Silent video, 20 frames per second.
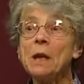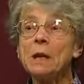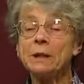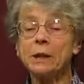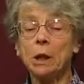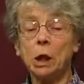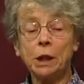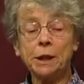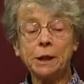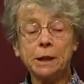
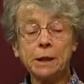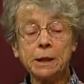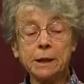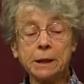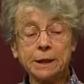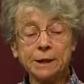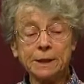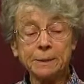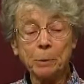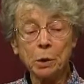So I think
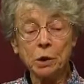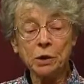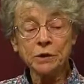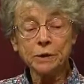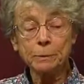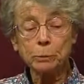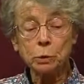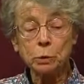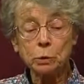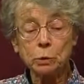it's
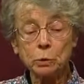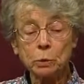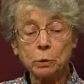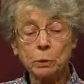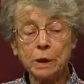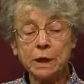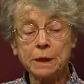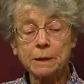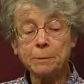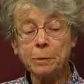possible
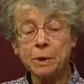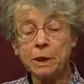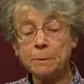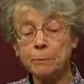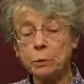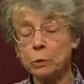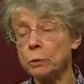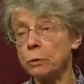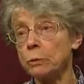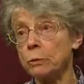when
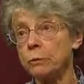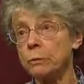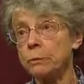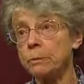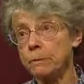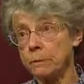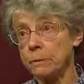people